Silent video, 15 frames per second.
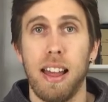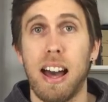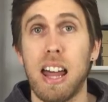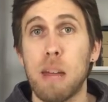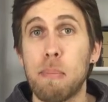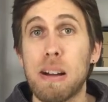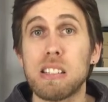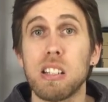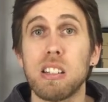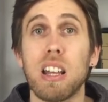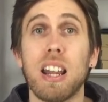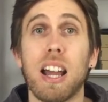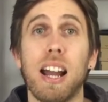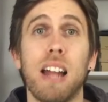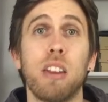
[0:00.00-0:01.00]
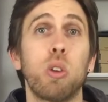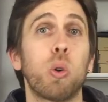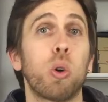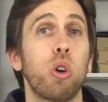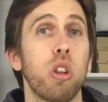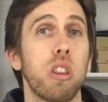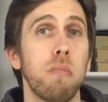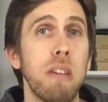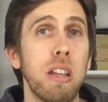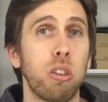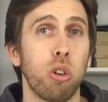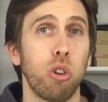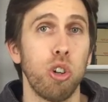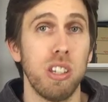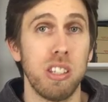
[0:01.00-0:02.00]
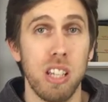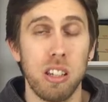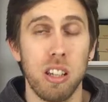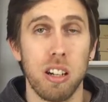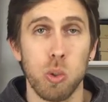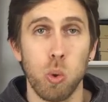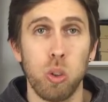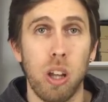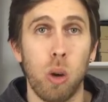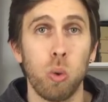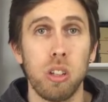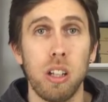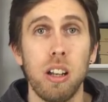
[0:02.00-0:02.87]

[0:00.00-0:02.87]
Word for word: Also, you are giving knowledge and if it goes well,